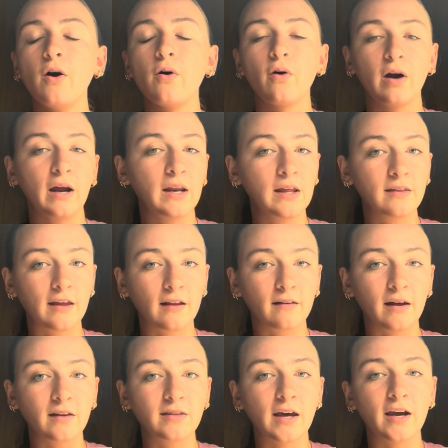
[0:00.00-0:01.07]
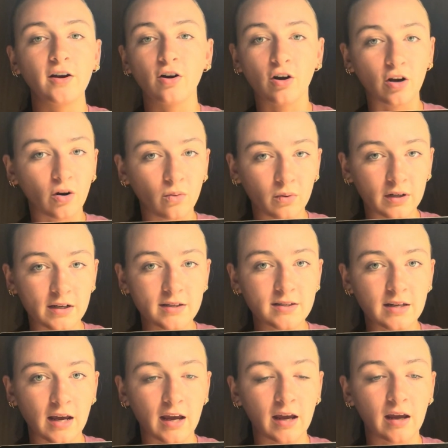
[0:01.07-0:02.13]
or anything like that, you're going to want to
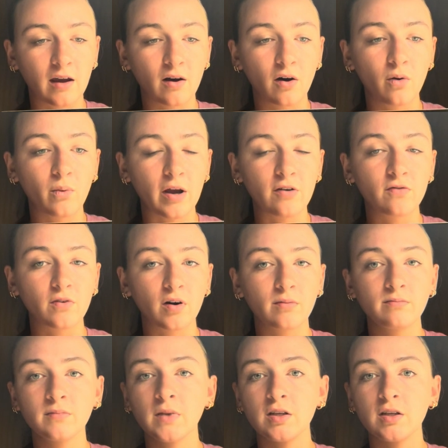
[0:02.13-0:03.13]
stay away from,